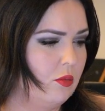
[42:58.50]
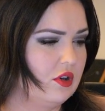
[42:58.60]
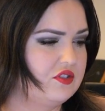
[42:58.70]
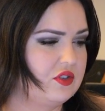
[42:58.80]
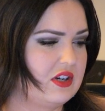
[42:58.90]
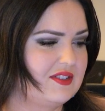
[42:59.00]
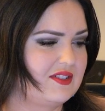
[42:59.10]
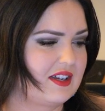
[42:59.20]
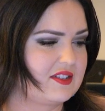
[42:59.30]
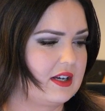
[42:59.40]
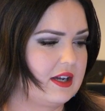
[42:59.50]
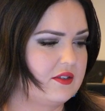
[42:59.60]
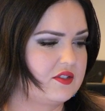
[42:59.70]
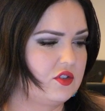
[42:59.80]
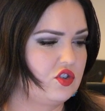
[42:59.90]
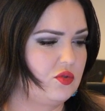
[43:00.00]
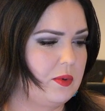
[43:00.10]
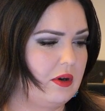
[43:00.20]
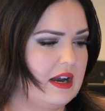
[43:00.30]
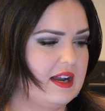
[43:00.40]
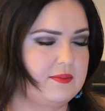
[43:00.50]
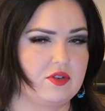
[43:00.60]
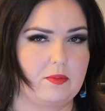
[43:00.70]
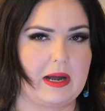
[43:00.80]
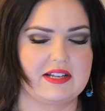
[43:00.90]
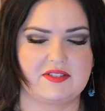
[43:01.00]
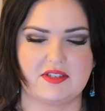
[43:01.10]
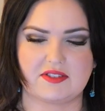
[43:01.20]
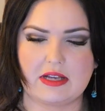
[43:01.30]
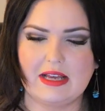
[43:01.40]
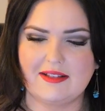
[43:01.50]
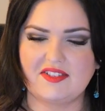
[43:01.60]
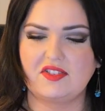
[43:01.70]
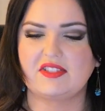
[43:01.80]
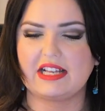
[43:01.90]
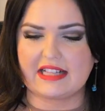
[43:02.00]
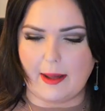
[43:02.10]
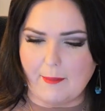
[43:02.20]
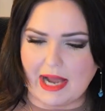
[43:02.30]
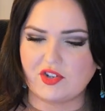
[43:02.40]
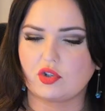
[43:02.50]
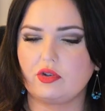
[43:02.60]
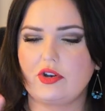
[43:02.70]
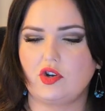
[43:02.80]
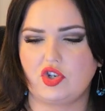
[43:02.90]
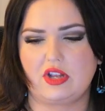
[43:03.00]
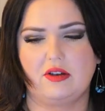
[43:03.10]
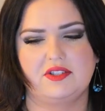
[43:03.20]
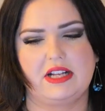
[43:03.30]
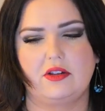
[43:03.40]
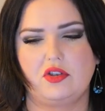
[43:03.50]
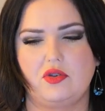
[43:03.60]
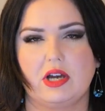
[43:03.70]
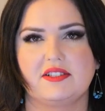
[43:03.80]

We're also going to use sextiles to Jupiter and Neptune and Pisces. This is like that magical energy that I was telling you